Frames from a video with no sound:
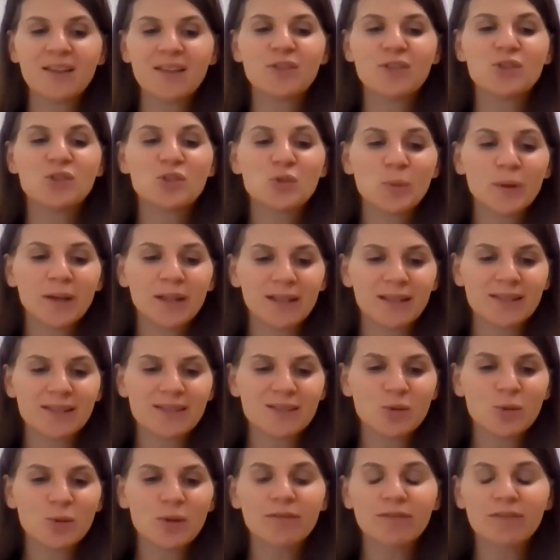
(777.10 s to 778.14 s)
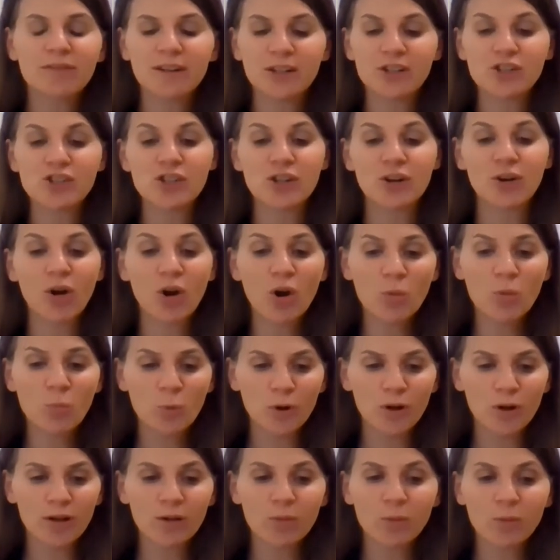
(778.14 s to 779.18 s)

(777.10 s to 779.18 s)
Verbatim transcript: The twins, who had finished their homework,